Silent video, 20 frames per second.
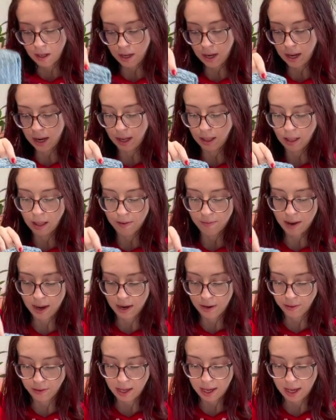I love
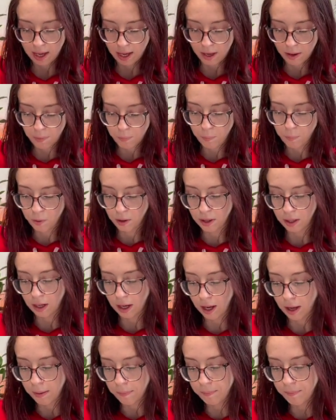how they work
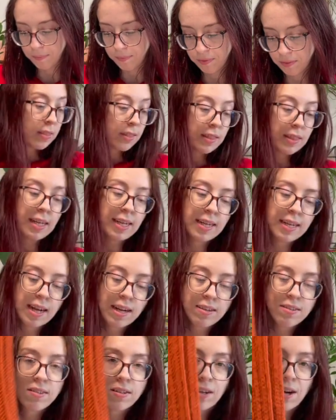up. The
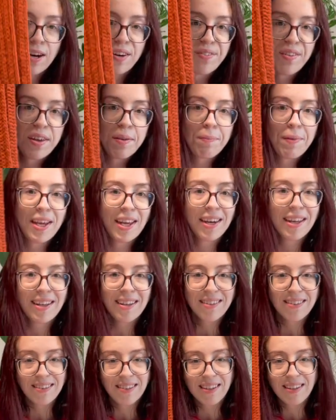next scarf I made
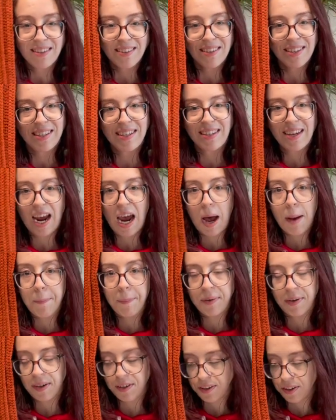is this
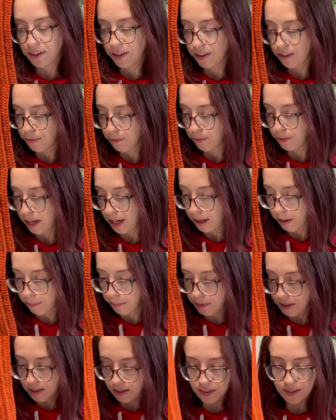dapper
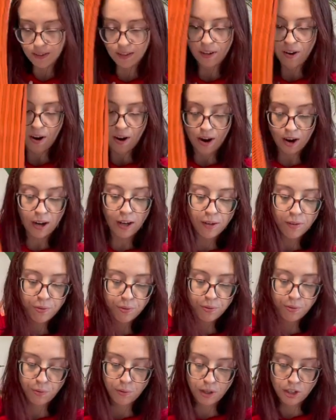ribbed scarf,
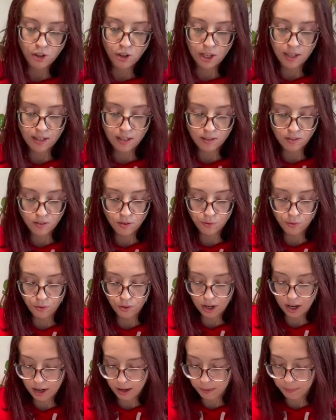which is
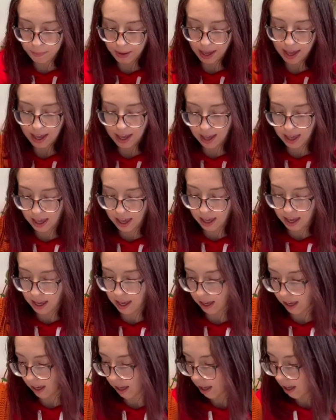from
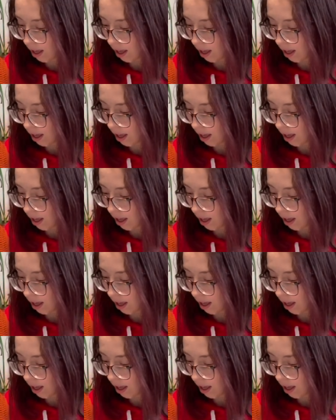a